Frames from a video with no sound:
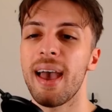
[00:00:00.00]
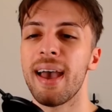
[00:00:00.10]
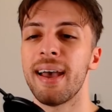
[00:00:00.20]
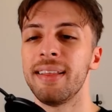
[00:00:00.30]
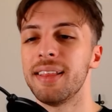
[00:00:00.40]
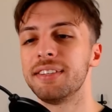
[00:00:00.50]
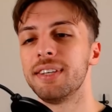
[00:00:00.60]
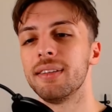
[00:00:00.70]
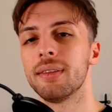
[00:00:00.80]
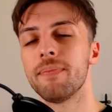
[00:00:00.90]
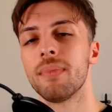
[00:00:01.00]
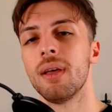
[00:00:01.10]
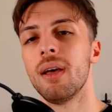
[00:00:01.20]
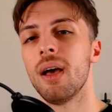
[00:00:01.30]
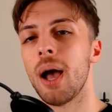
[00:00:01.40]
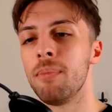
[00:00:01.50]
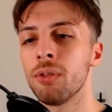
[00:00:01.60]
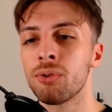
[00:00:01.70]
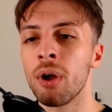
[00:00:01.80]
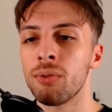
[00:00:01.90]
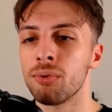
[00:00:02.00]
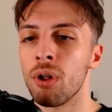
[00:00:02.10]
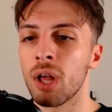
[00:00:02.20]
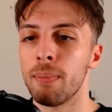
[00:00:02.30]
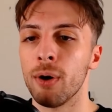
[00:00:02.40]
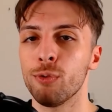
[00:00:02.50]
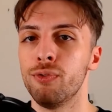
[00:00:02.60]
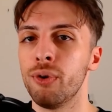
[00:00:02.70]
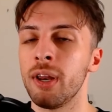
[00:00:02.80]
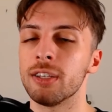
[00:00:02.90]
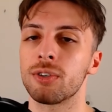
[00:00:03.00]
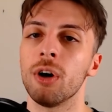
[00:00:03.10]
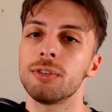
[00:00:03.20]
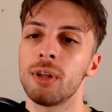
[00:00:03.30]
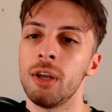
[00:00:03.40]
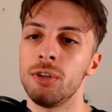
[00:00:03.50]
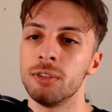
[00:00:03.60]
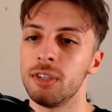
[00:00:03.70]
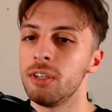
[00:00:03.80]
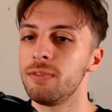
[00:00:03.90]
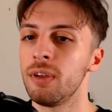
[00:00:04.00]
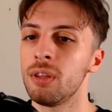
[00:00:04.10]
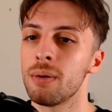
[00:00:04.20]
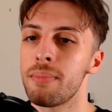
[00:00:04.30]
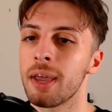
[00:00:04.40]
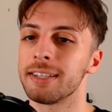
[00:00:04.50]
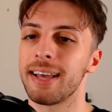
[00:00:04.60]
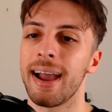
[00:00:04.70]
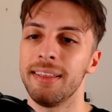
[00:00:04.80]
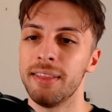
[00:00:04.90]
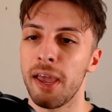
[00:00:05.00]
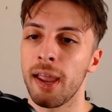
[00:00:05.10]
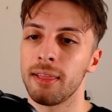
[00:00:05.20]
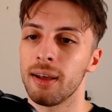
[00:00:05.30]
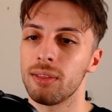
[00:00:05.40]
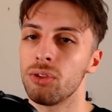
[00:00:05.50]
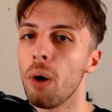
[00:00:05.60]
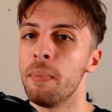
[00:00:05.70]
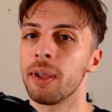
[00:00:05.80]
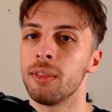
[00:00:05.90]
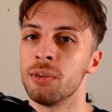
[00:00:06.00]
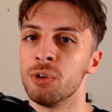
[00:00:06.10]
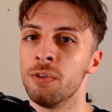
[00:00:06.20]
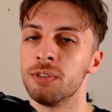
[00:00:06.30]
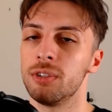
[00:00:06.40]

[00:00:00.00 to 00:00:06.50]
And that's it. I'm not going to talk about Furina's constellations in this video because I think that topic deserves